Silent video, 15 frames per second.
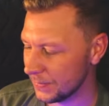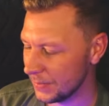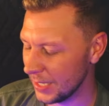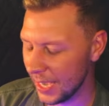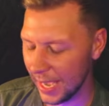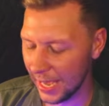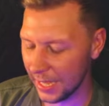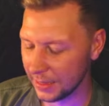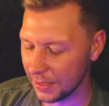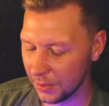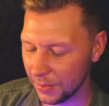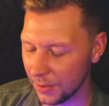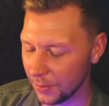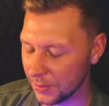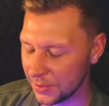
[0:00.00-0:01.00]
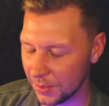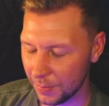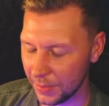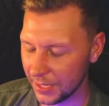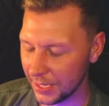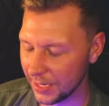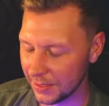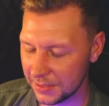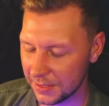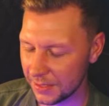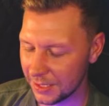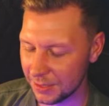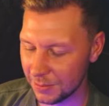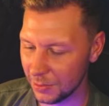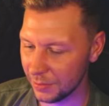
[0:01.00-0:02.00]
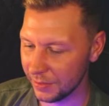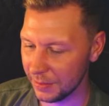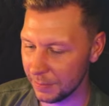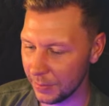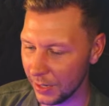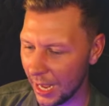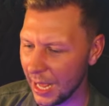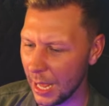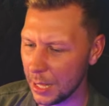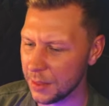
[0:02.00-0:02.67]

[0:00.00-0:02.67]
yeah, there there was something else in this movie, but I,